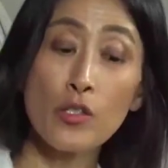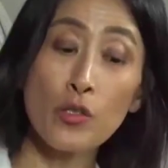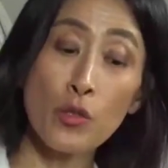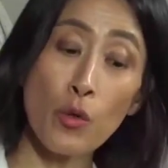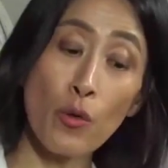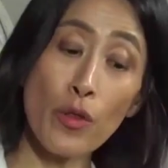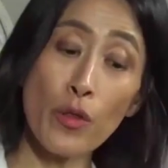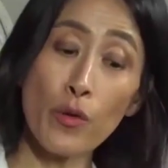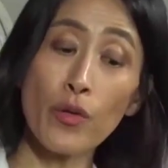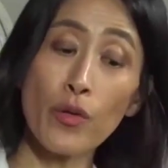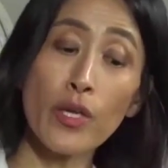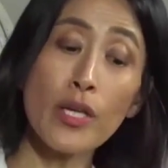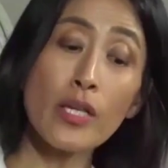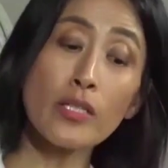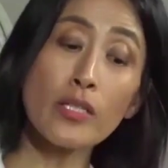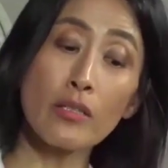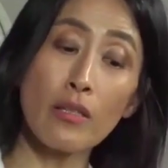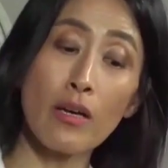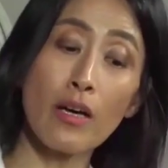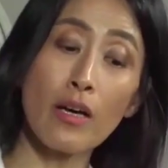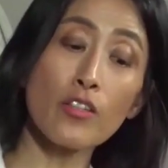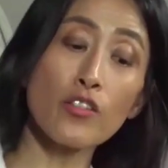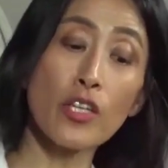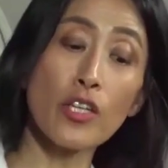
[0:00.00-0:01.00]
So North
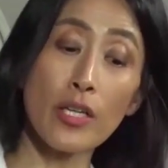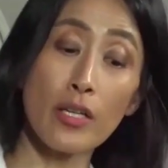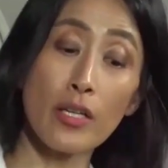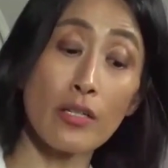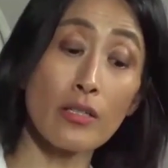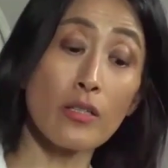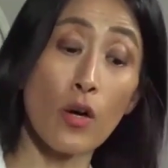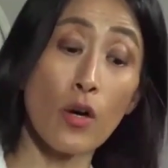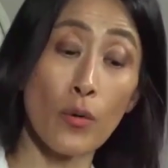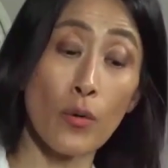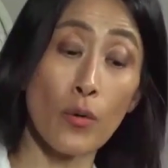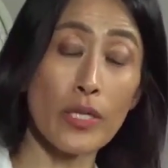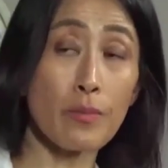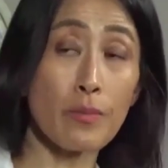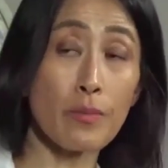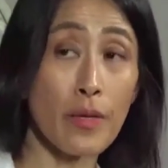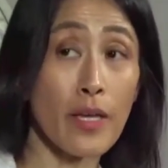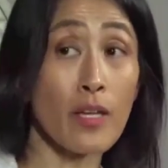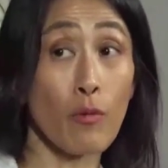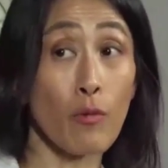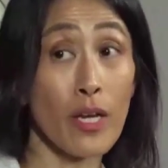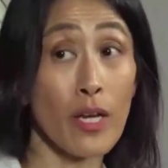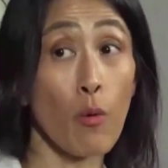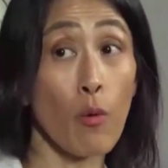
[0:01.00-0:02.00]
Korea's logic has always
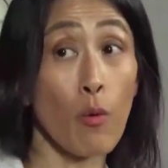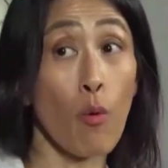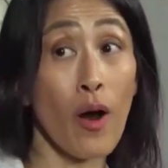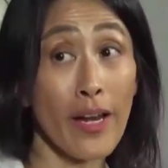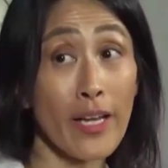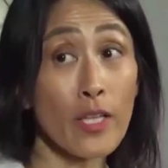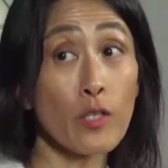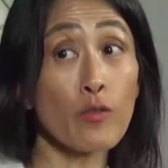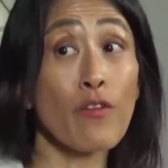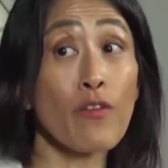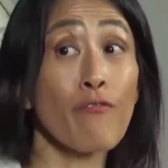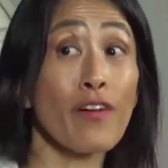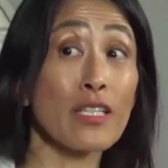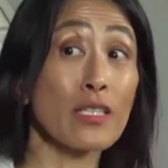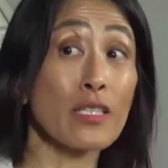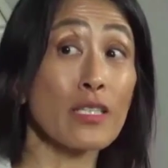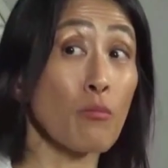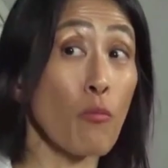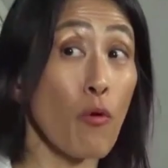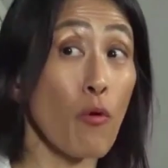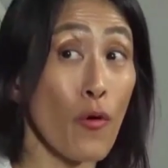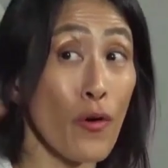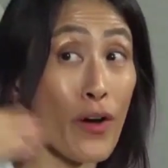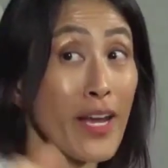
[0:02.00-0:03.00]
been when it wanted to
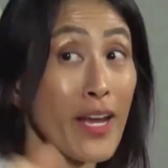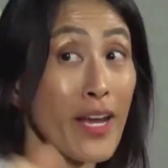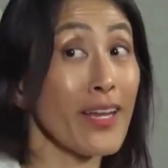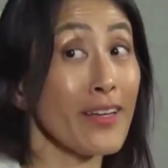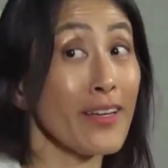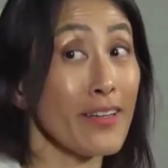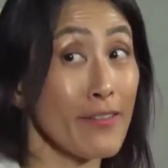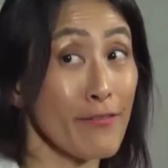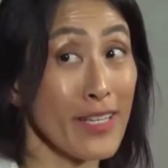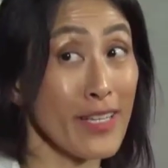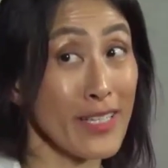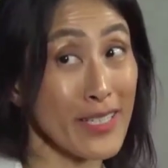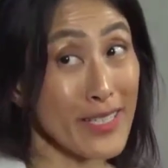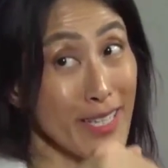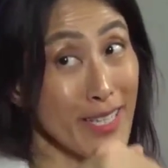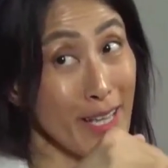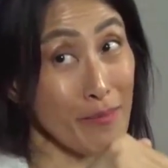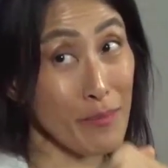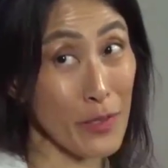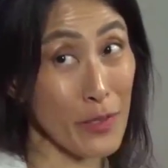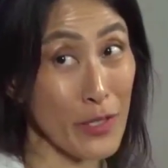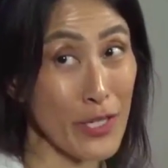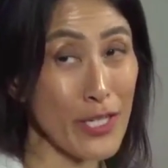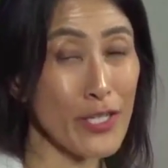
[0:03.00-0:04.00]
invest more in
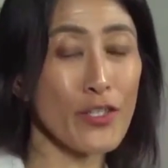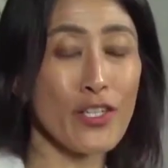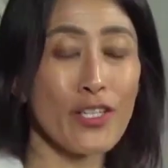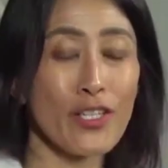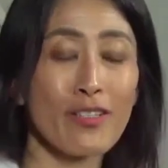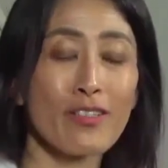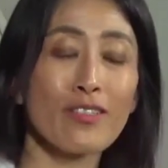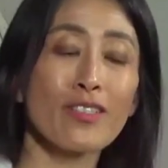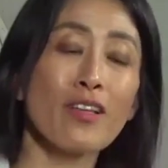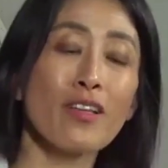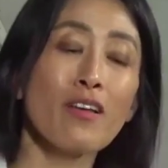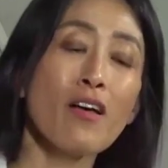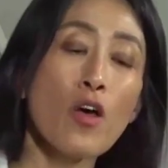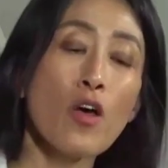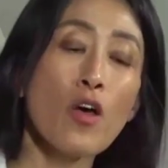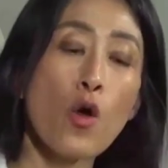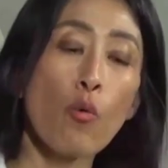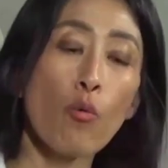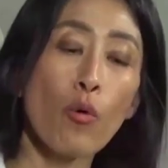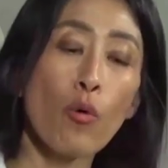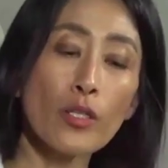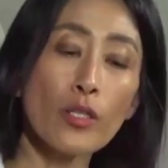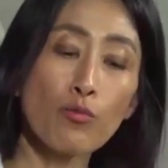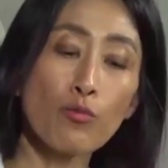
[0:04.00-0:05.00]
defense and munitions
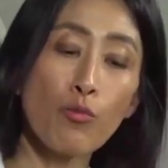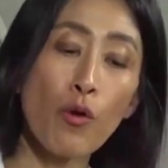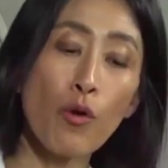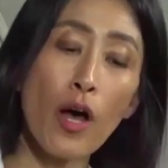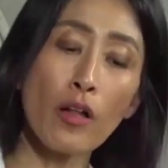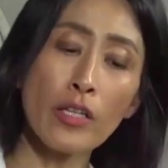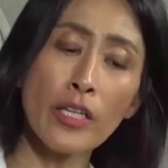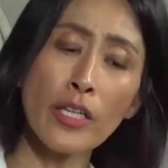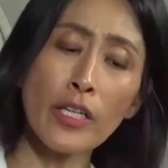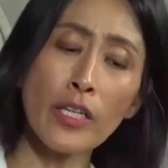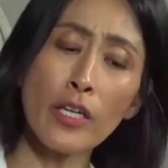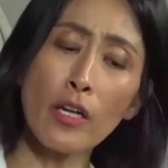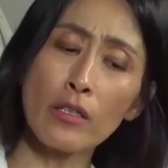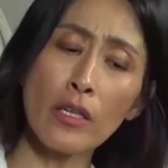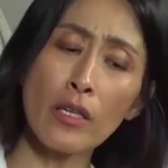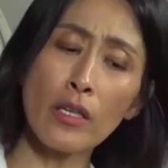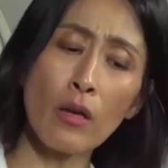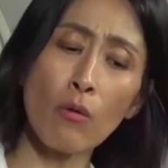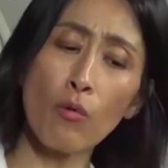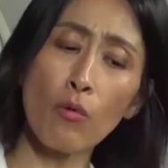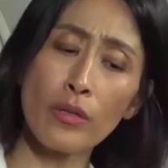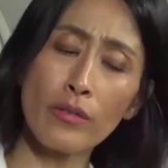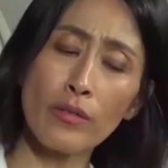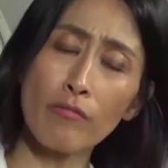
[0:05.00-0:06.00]
was, well, you know,
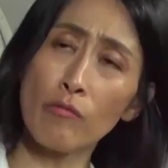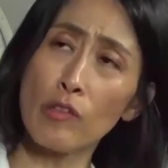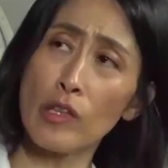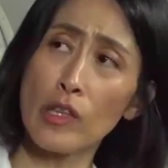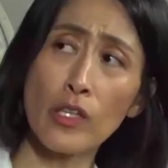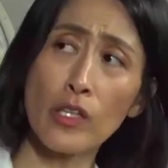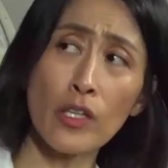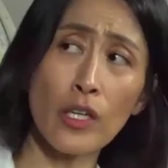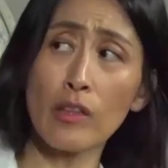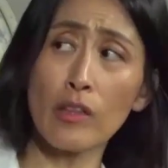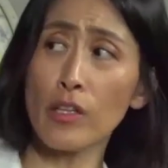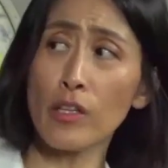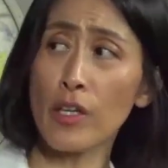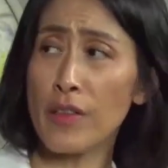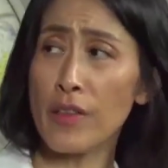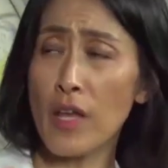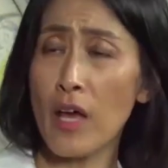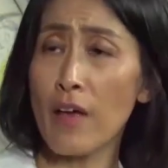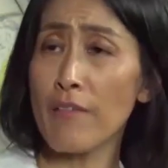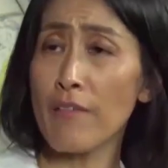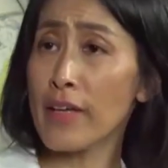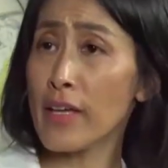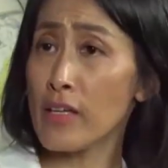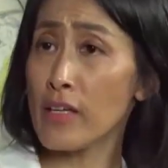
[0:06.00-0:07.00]
look at what look at look
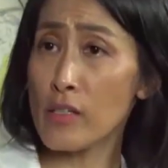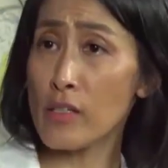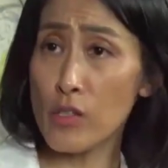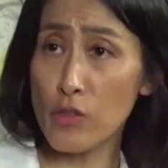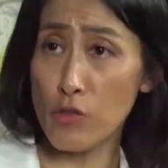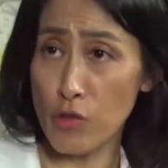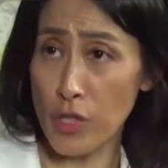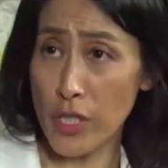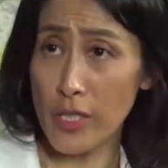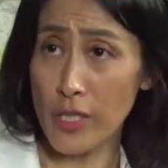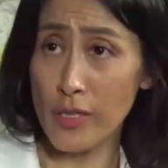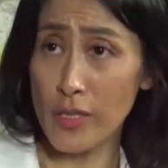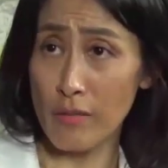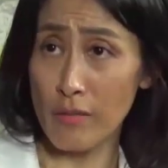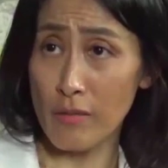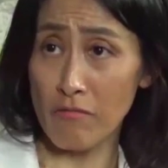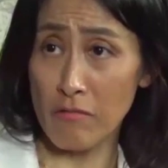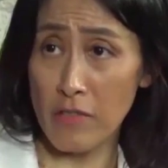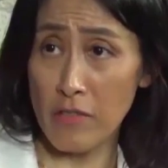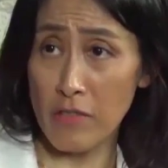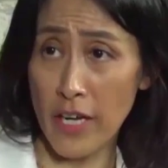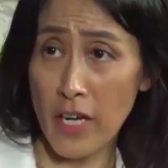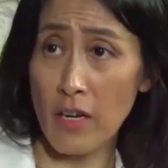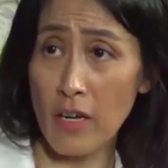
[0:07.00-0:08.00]
at the heavy
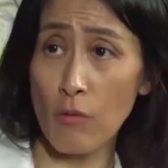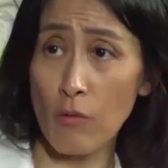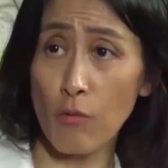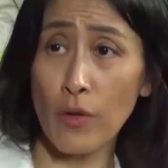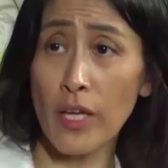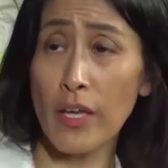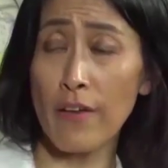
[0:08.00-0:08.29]
industries, right?